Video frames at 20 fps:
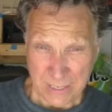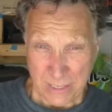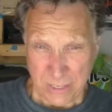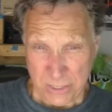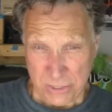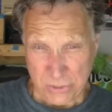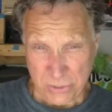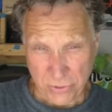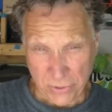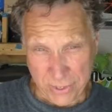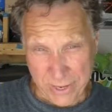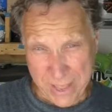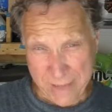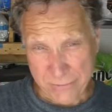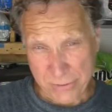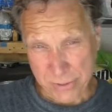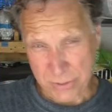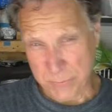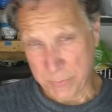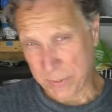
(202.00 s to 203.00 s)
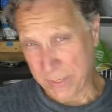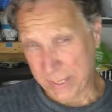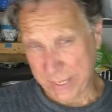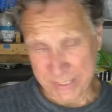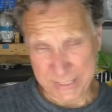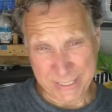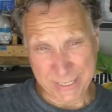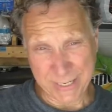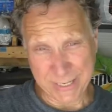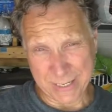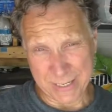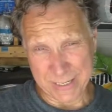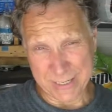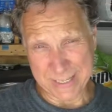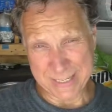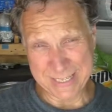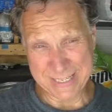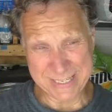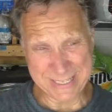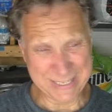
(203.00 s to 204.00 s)
So there you have it. It's pretty easy. That
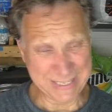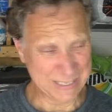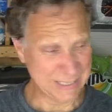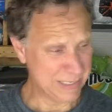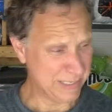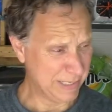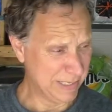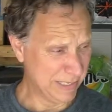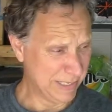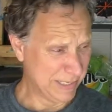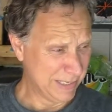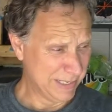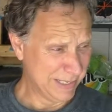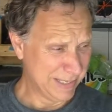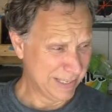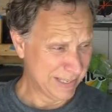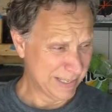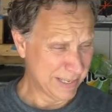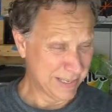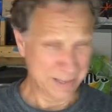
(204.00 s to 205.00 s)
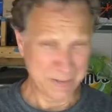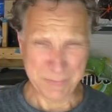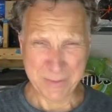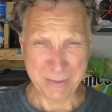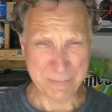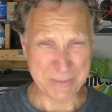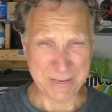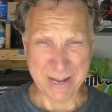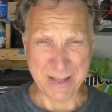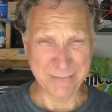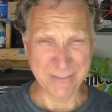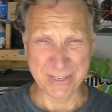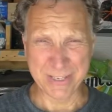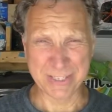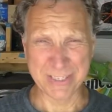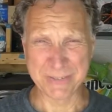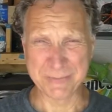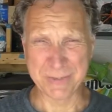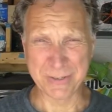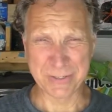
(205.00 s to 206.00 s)
may have been obvious
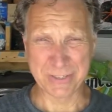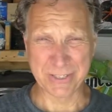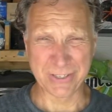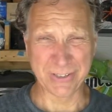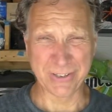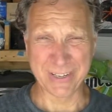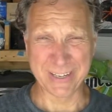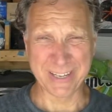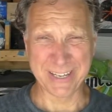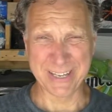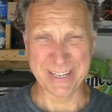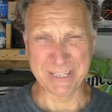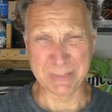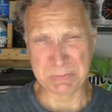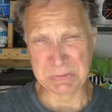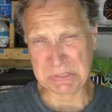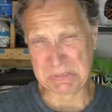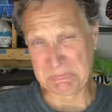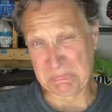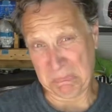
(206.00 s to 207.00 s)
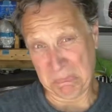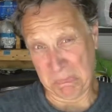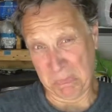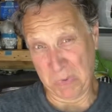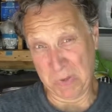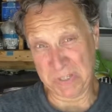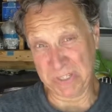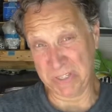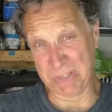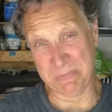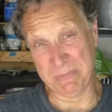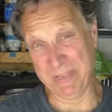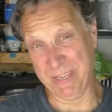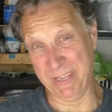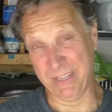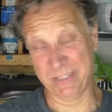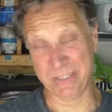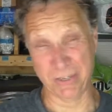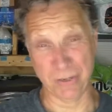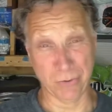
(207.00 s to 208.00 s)
to most of you, I guess, but it wasn't to
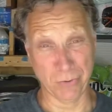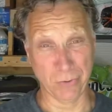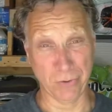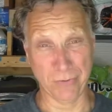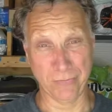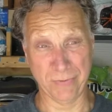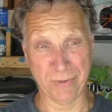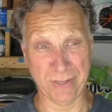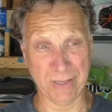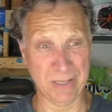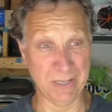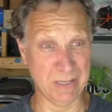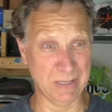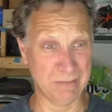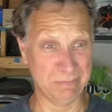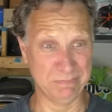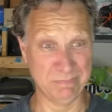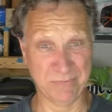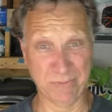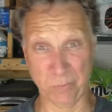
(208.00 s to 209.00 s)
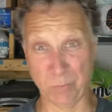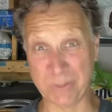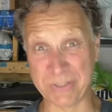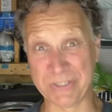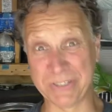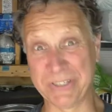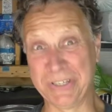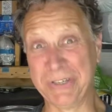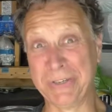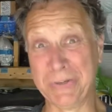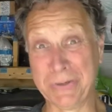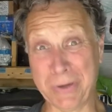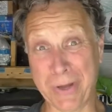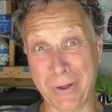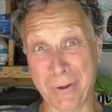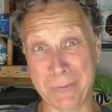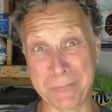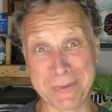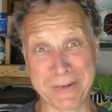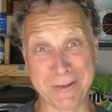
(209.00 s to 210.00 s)
me. So if it wasn't to you, I
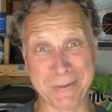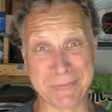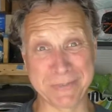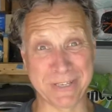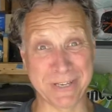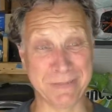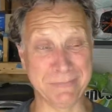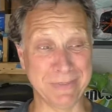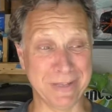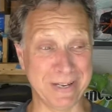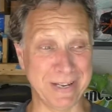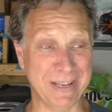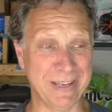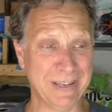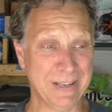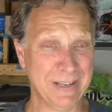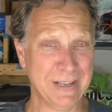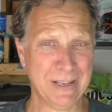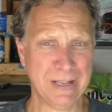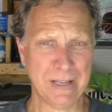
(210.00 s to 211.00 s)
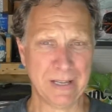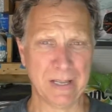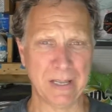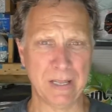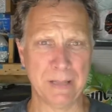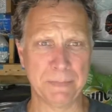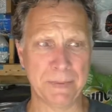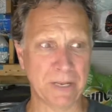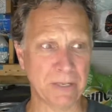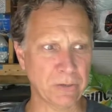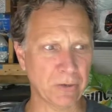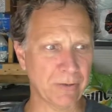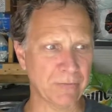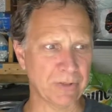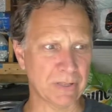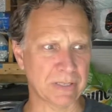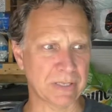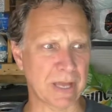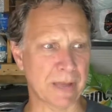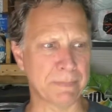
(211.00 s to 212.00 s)
hope it helps somebody. But I do have
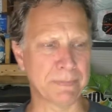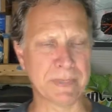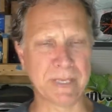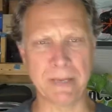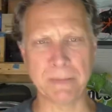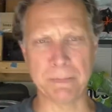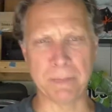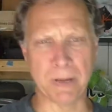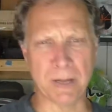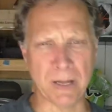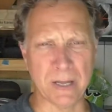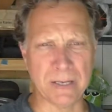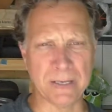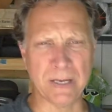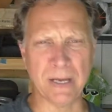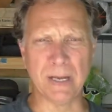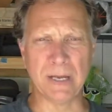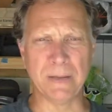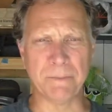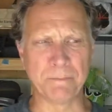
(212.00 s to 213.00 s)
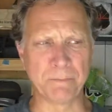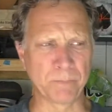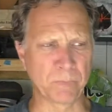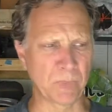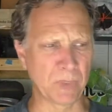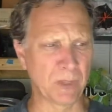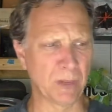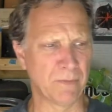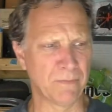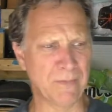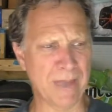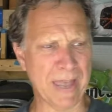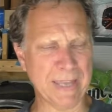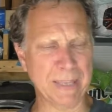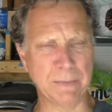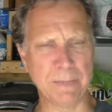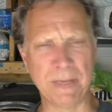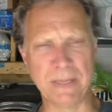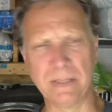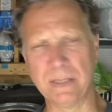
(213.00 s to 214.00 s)
a top tip on
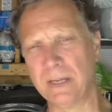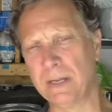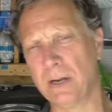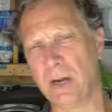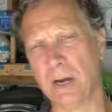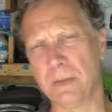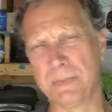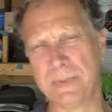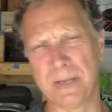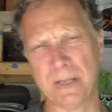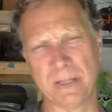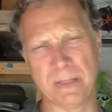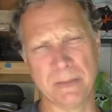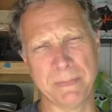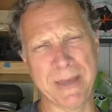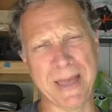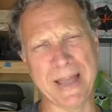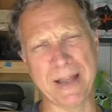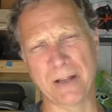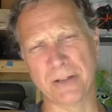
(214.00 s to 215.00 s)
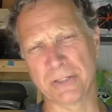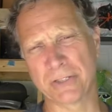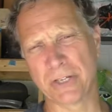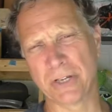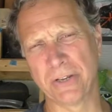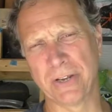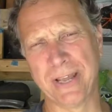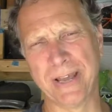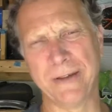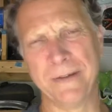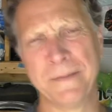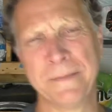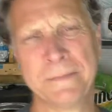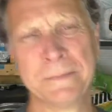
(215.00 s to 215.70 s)
vacuuming the carpet in the back. I'll show you now.